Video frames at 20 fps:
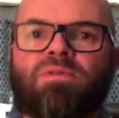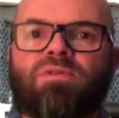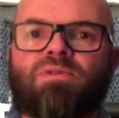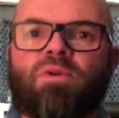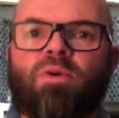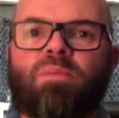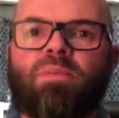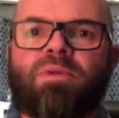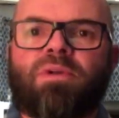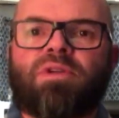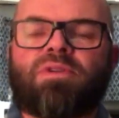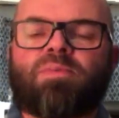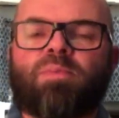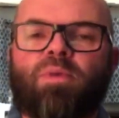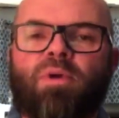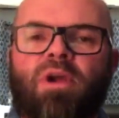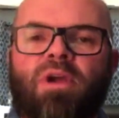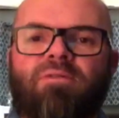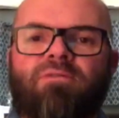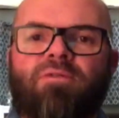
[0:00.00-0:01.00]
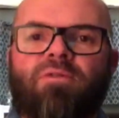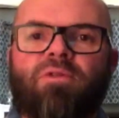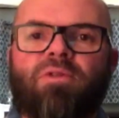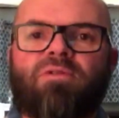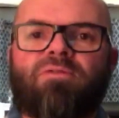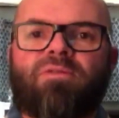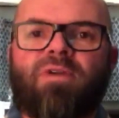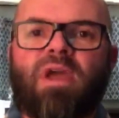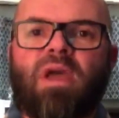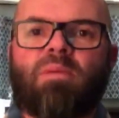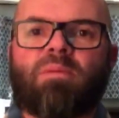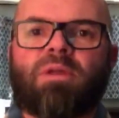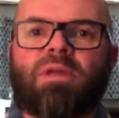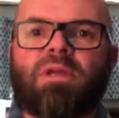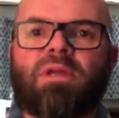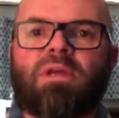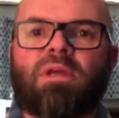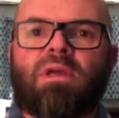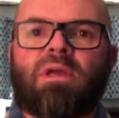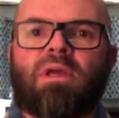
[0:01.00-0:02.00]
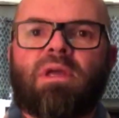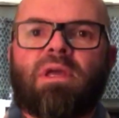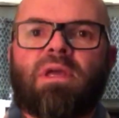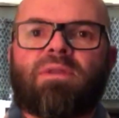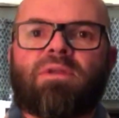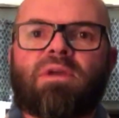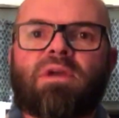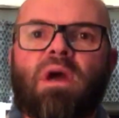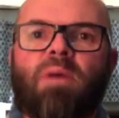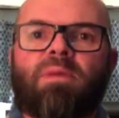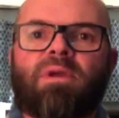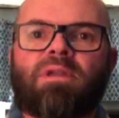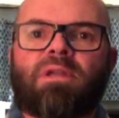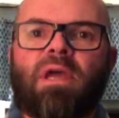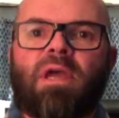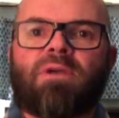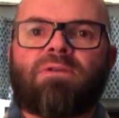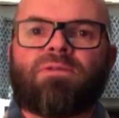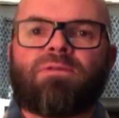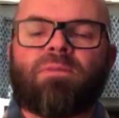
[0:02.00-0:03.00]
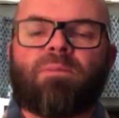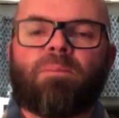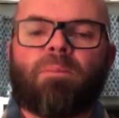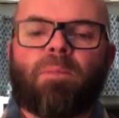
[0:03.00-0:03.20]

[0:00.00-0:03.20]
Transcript: So please pray for the family in the coming days.